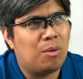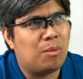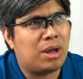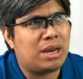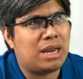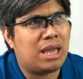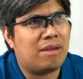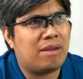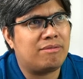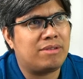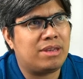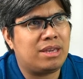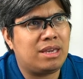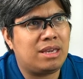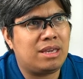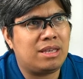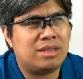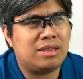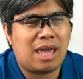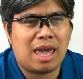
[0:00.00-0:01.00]

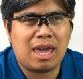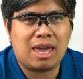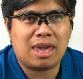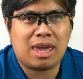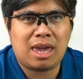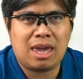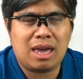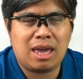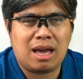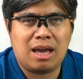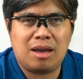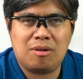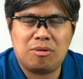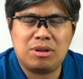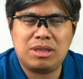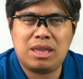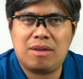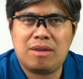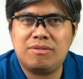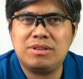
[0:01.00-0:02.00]
every decade, one
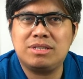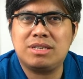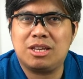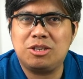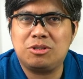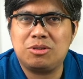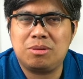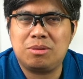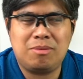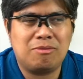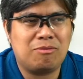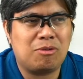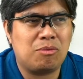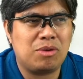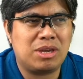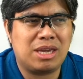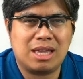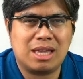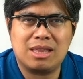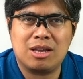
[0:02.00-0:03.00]
every century before we
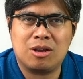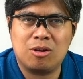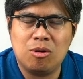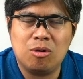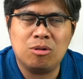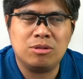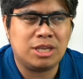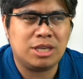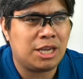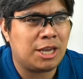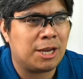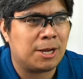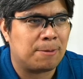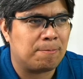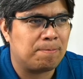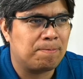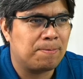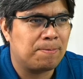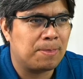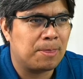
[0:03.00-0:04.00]
get a gold here.
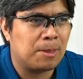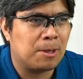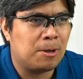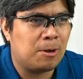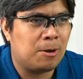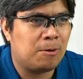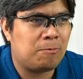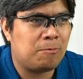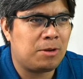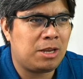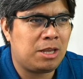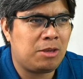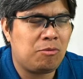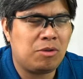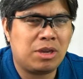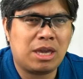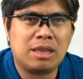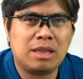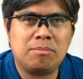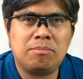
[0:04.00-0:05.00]
Hopefully we
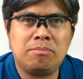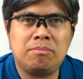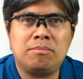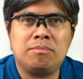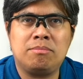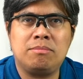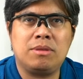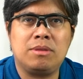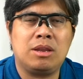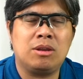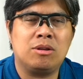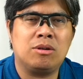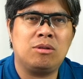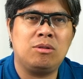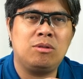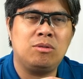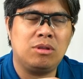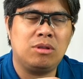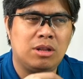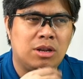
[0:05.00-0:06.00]
can, you know,
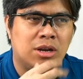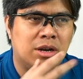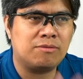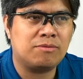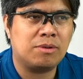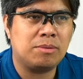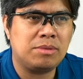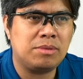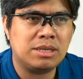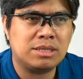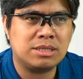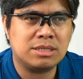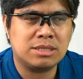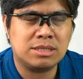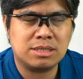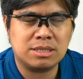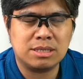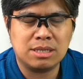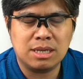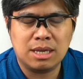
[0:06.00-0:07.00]
learn from
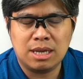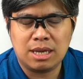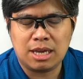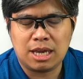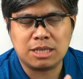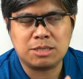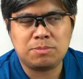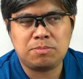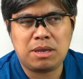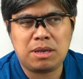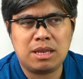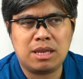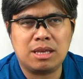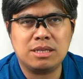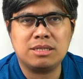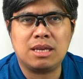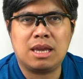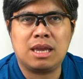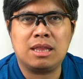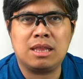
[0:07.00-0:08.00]
this experience
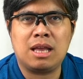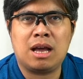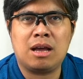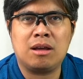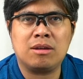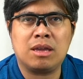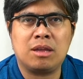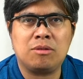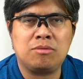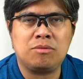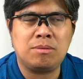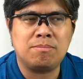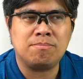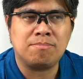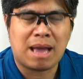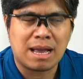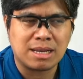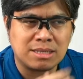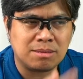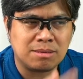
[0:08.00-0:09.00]
and how can we
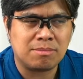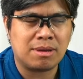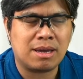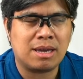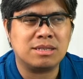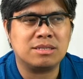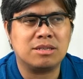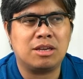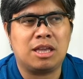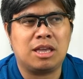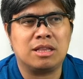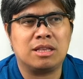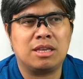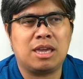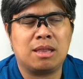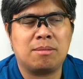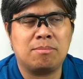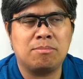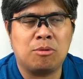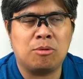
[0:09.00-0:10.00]
maximize and
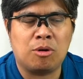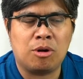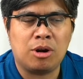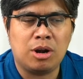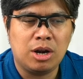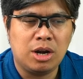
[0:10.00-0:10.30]
get more